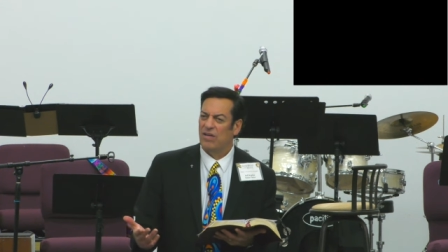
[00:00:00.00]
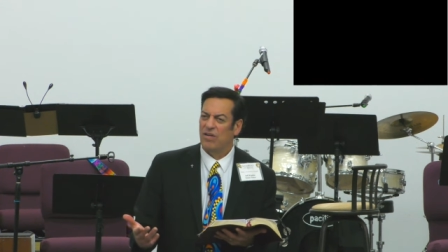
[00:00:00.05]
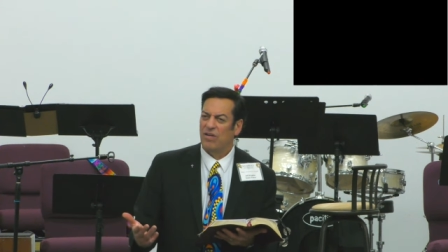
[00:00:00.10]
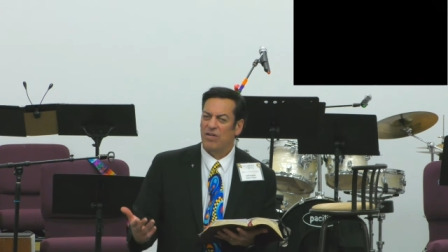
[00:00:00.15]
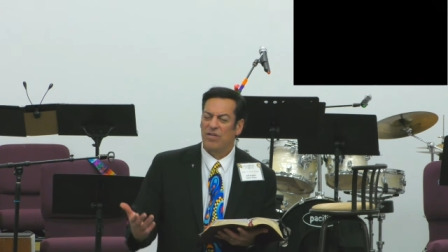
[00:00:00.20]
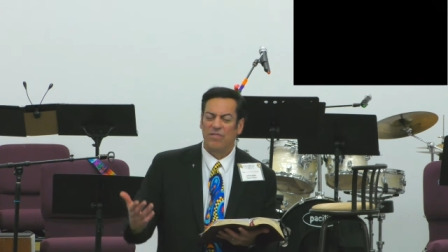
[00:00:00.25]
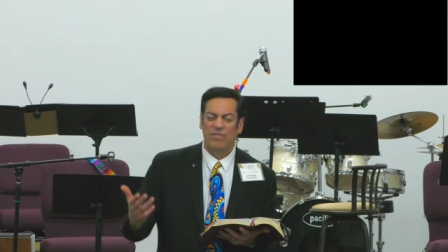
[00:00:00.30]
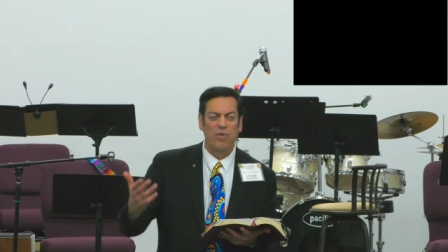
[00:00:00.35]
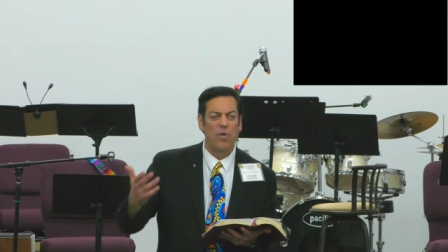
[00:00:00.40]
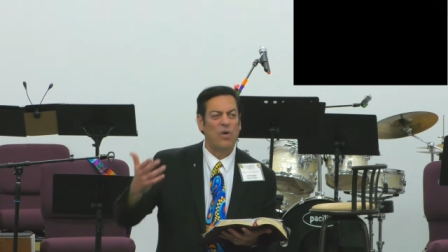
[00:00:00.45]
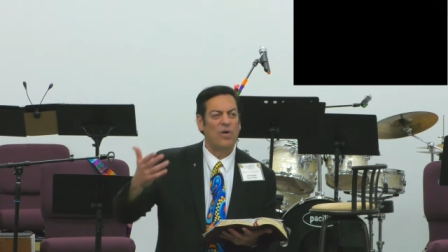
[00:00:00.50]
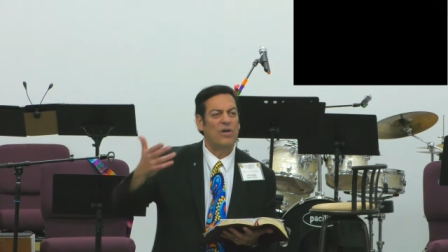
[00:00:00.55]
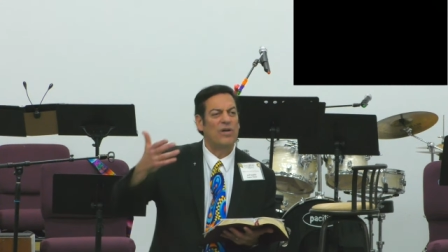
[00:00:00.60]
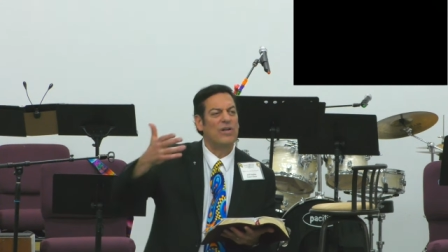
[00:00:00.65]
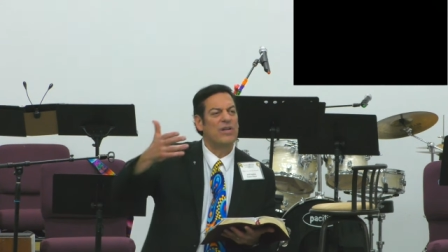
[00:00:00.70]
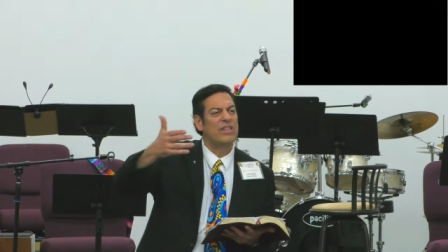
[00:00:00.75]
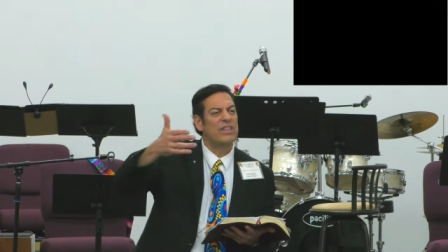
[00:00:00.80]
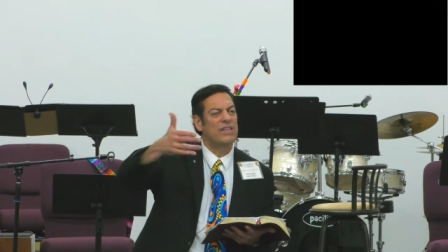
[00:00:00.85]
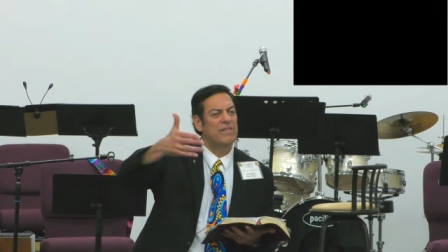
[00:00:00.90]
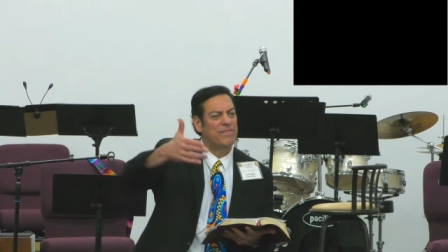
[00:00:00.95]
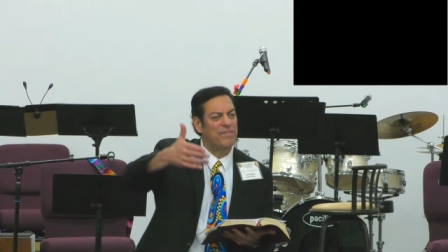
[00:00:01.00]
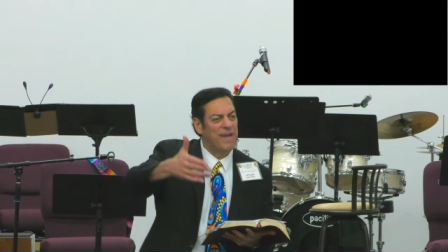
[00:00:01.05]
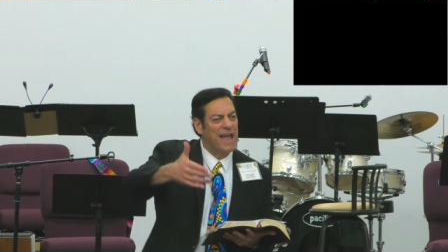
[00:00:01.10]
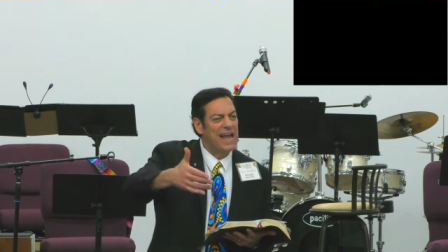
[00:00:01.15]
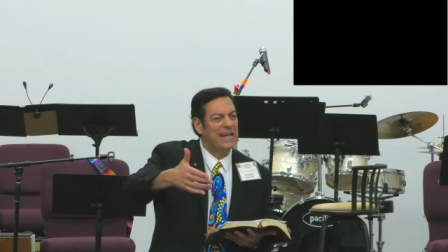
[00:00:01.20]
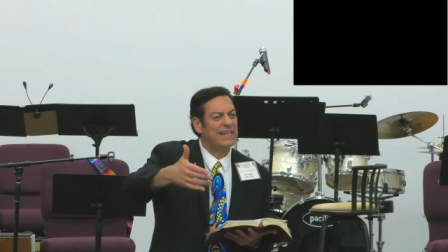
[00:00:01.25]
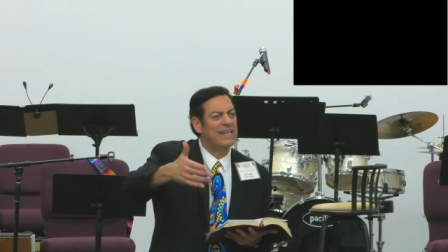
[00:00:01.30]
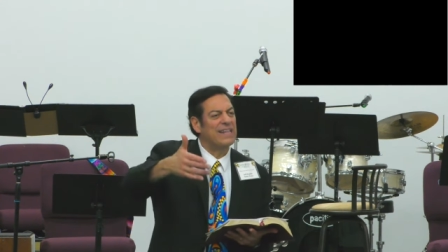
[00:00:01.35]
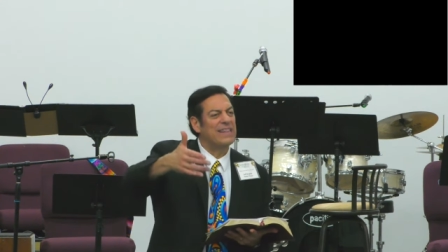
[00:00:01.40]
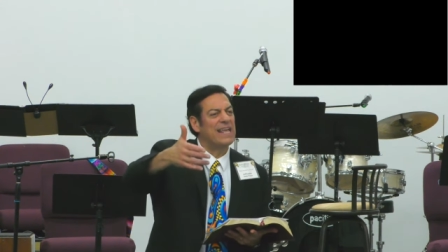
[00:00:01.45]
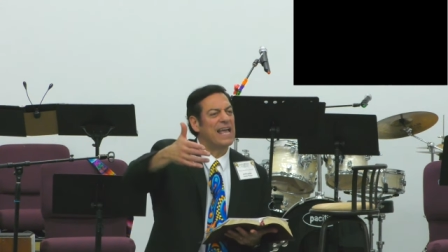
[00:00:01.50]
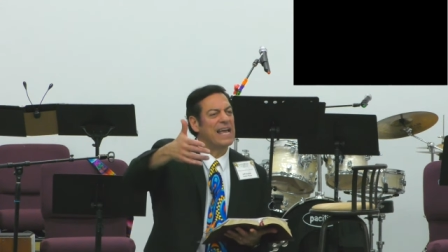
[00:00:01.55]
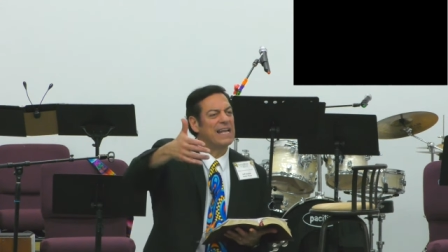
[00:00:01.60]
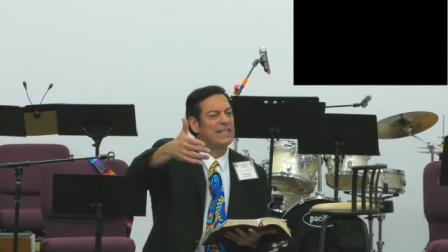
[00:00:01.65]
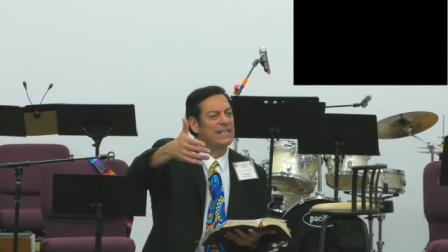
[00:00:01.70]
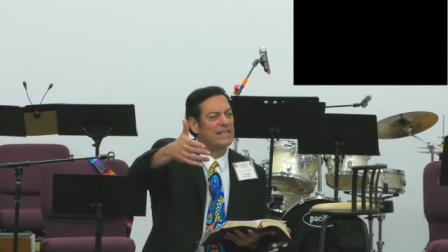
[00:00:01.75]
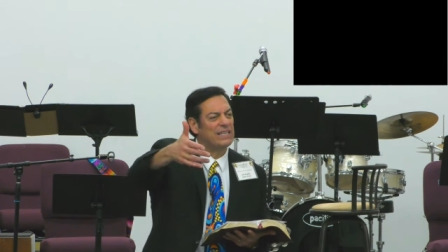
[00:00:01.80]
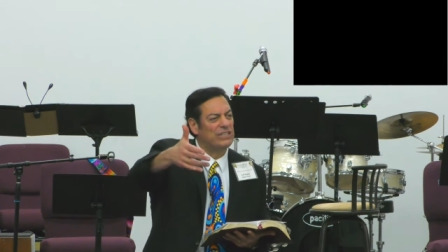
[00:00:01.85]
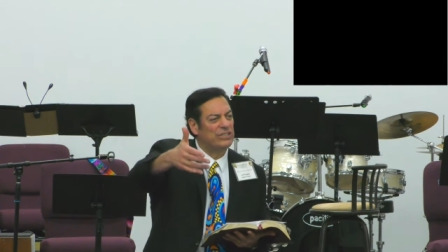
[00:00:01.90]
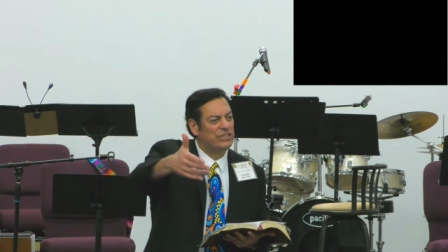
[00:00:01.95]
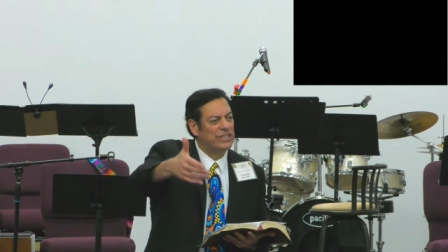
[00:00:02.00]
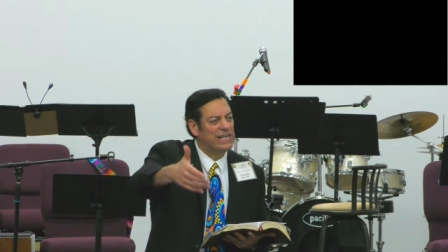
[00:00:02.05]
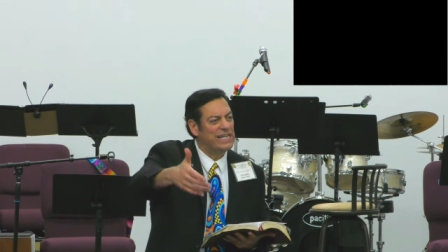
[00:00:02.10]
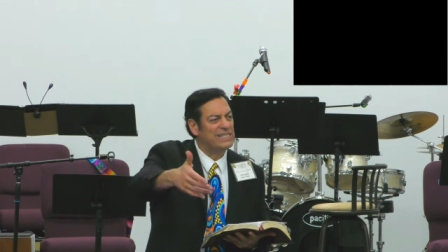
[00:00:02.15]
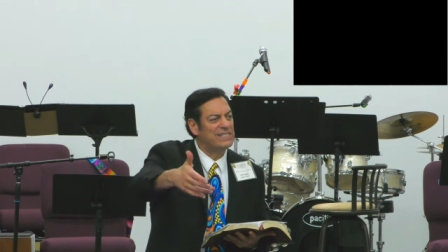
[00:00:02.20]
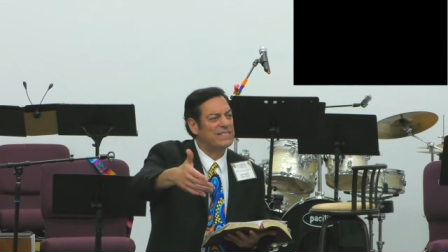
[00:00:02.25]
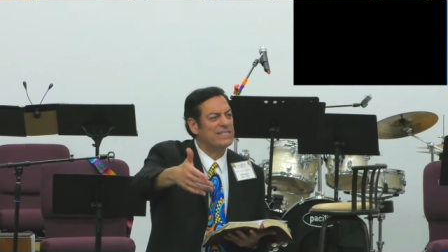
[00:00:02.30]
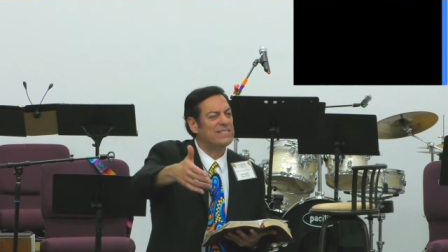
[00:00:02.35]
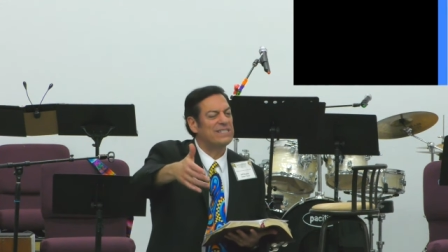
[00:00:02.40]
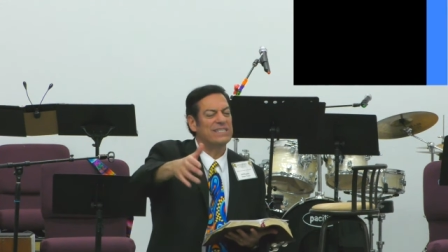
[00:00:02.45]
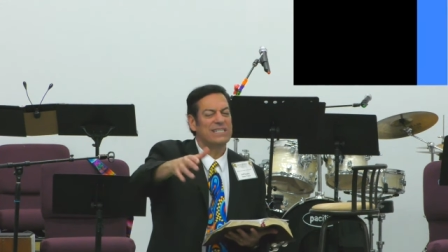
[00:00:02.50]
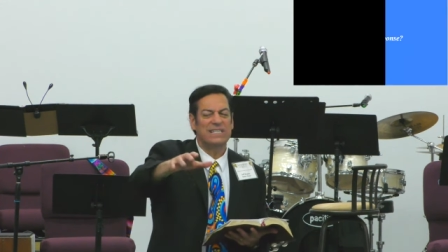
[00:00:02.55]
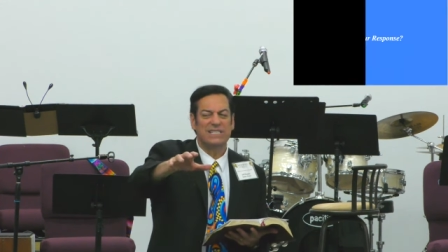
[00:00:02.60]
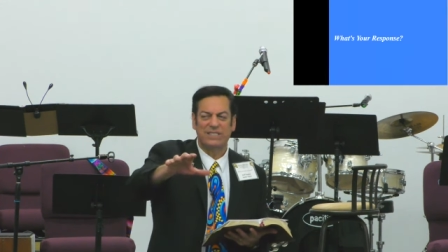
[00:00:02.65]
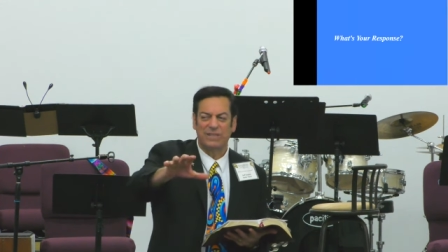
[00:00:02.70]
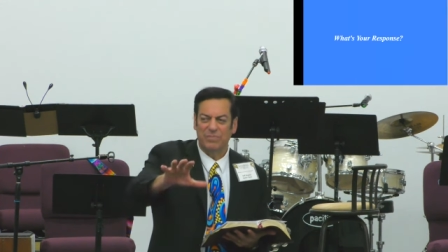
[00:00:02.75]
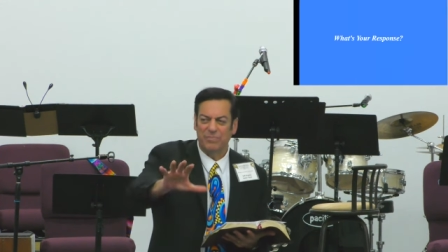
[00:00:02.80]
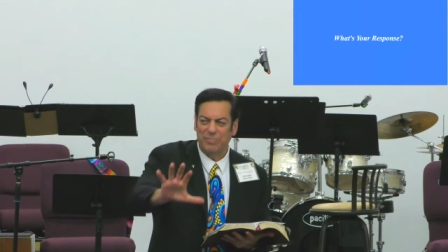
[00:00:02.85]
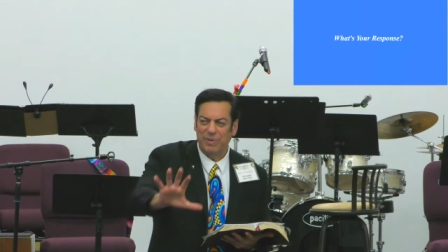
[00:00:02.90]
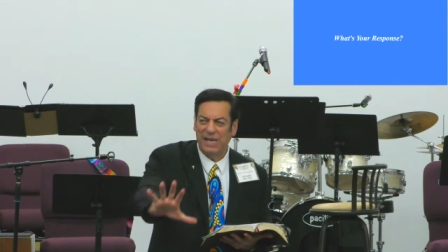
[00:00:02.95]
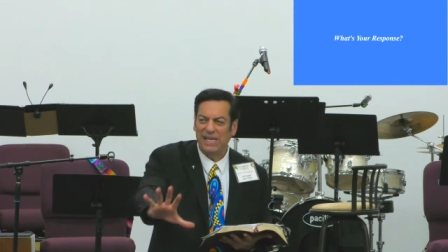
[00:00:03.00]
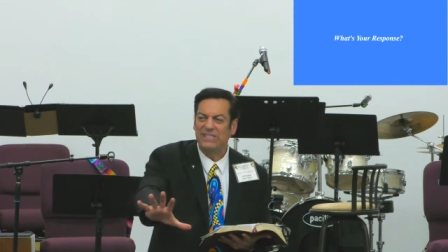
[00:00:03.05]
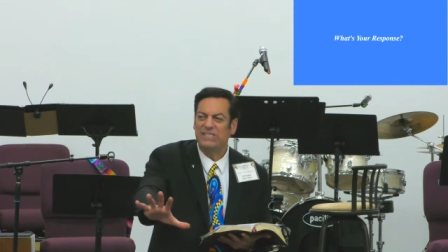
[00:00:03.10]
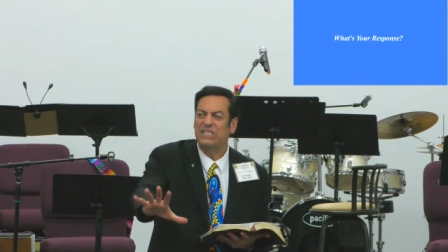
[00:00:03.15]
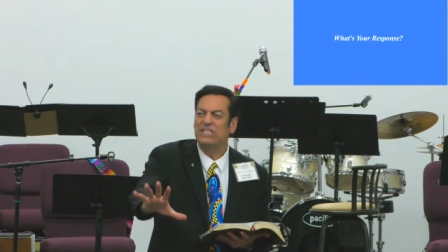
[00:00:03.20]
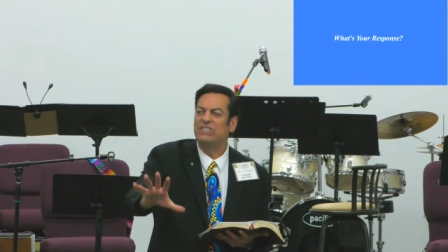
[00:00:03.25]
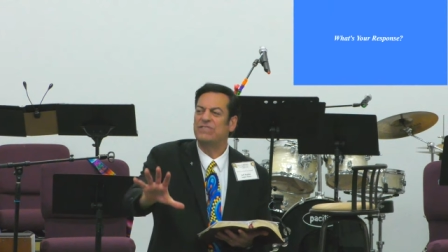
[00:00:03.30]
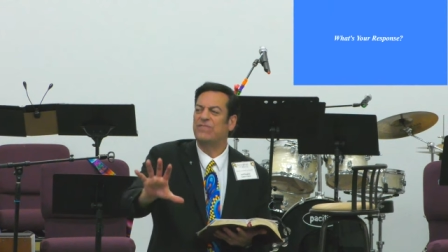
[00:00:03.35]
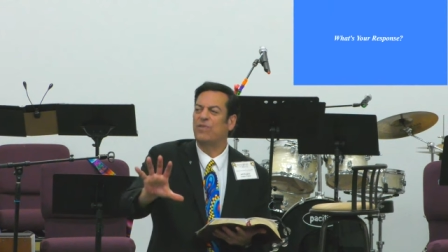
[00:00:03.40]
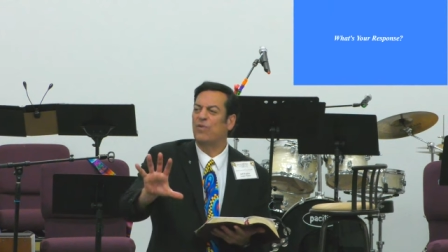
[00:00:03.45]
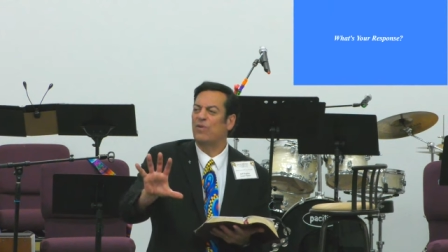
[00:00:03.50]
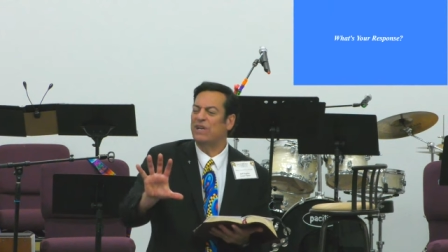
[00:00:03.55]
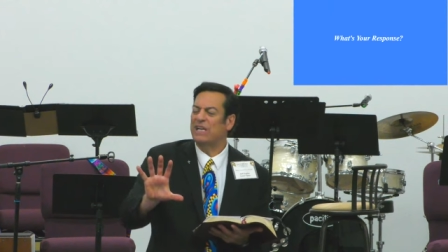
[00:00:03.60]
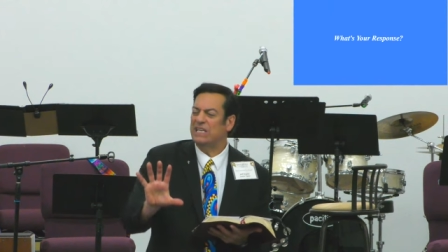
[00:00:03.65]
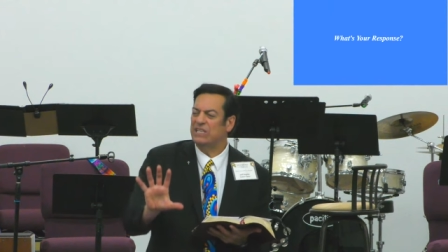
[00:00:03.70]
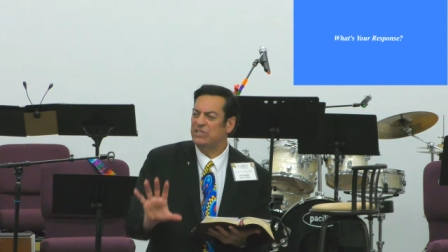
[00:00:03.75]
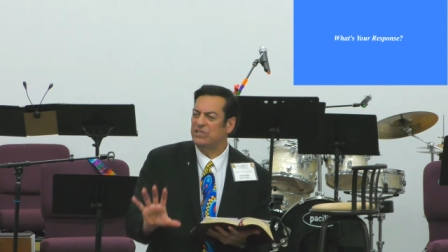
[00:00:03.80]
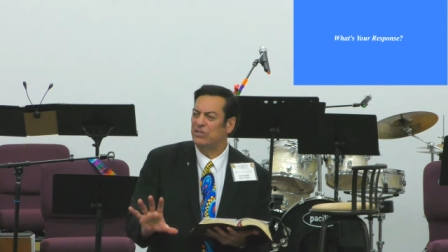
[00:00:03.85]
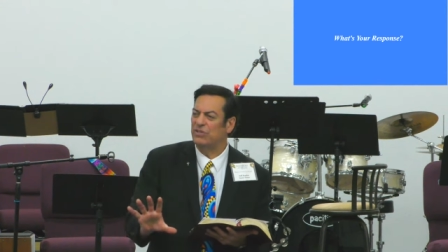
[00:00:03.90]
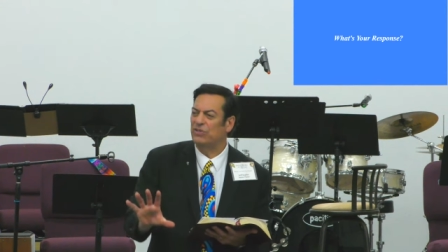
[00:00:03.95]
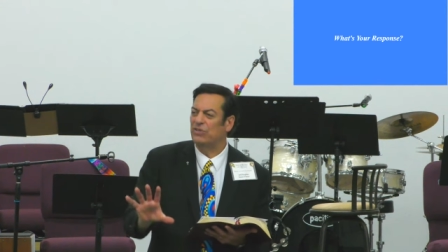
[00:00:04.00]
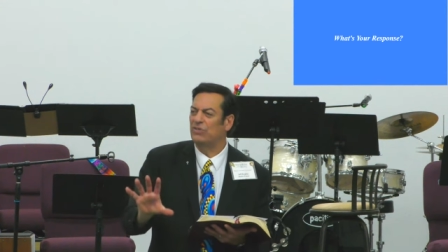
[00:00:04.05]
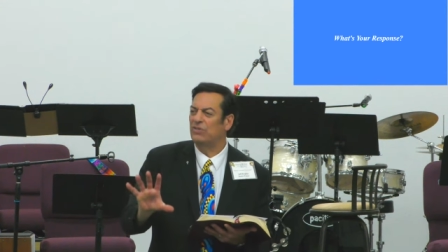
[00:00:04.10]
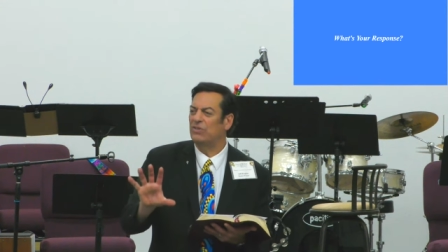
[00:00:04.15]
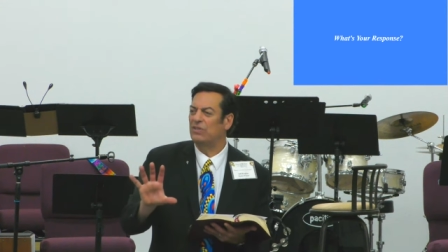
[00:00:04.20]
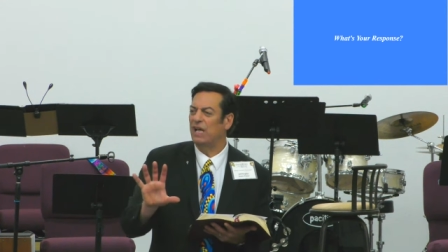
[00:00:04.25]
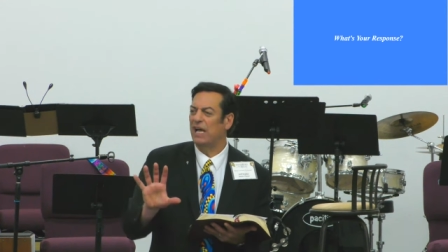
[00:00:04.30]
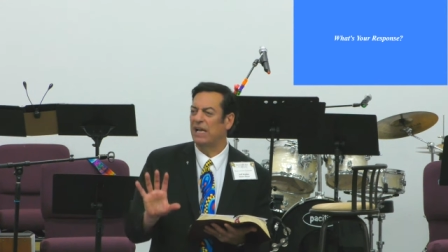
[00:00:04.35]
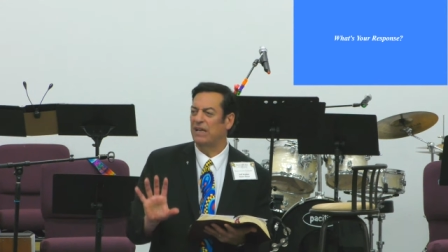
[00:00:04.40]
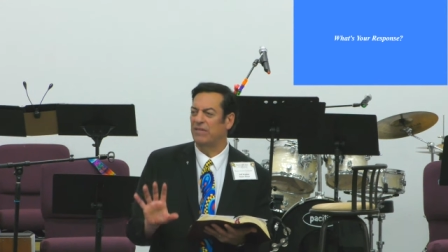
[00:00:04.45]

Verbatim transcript: for the fact that Jesus is the basis for eternal life?